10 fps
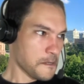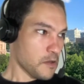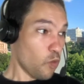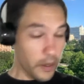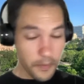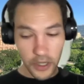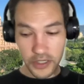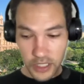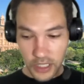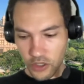One
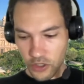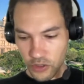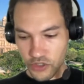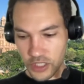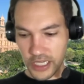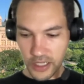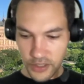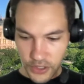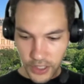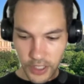person who just
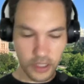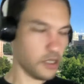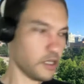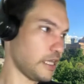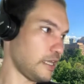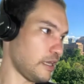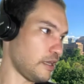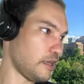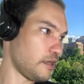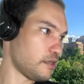entered
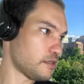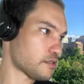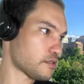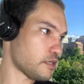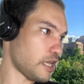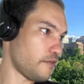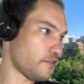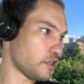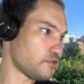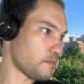is
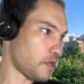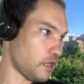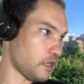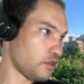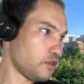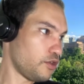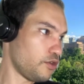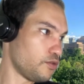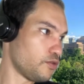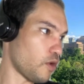Eva Guzman,
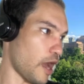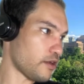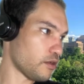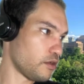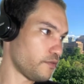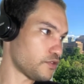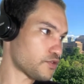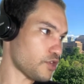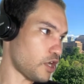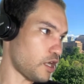who I don't know if you
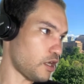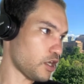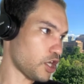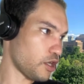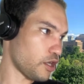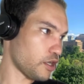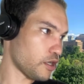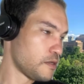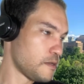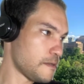saw
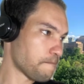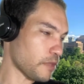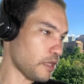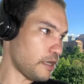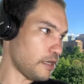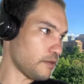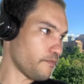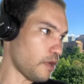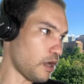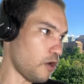her
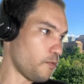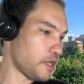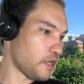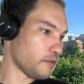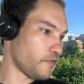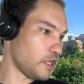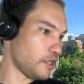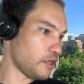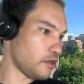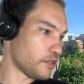opening
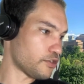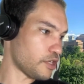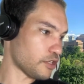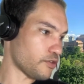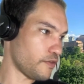video, introductory